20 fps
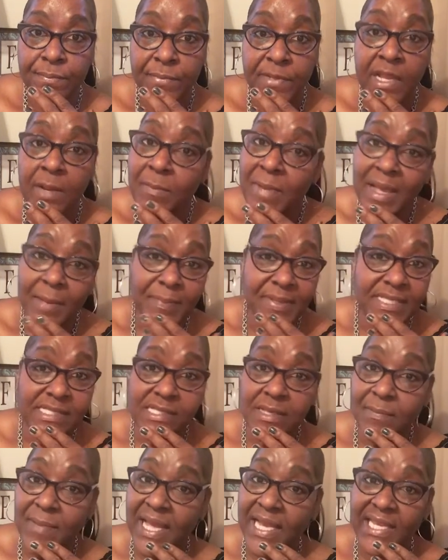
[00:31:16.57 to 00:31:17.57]
There might be
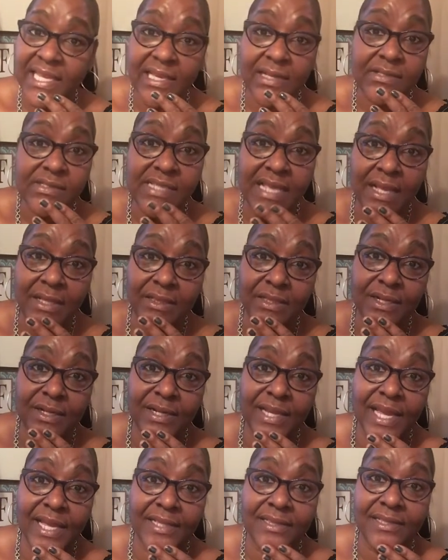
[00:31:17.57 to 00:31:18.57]
somebody else out there
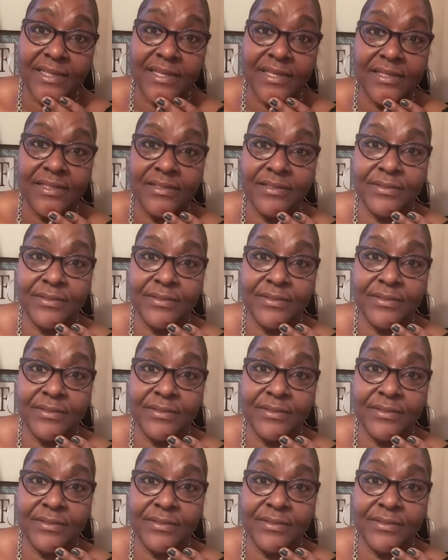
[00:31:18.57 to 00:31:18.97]
like that.